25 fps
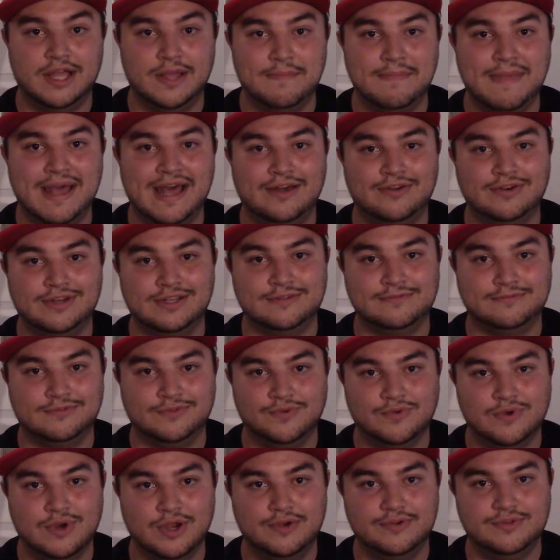amount of
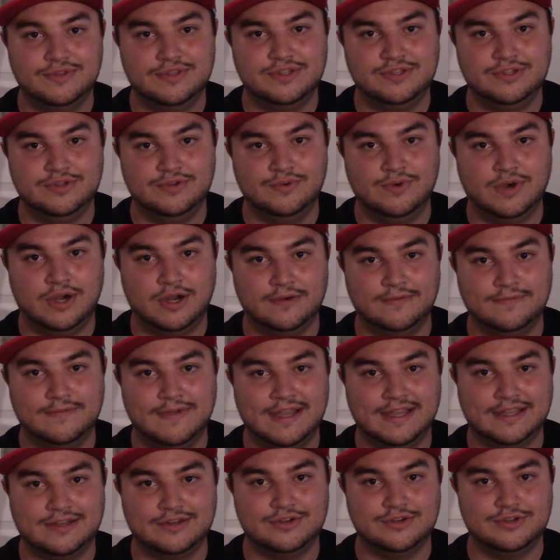growth to
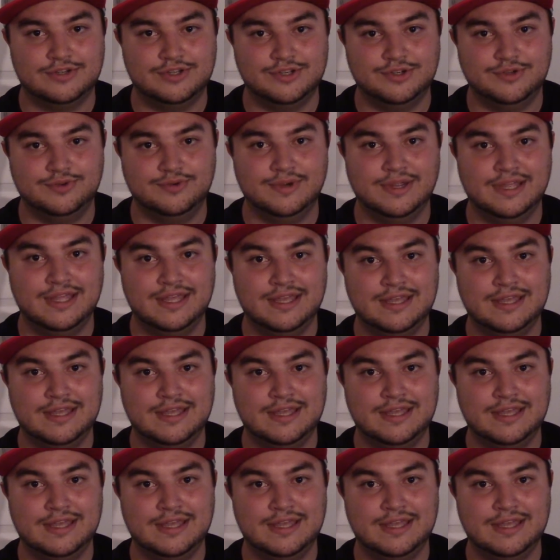rFactor 2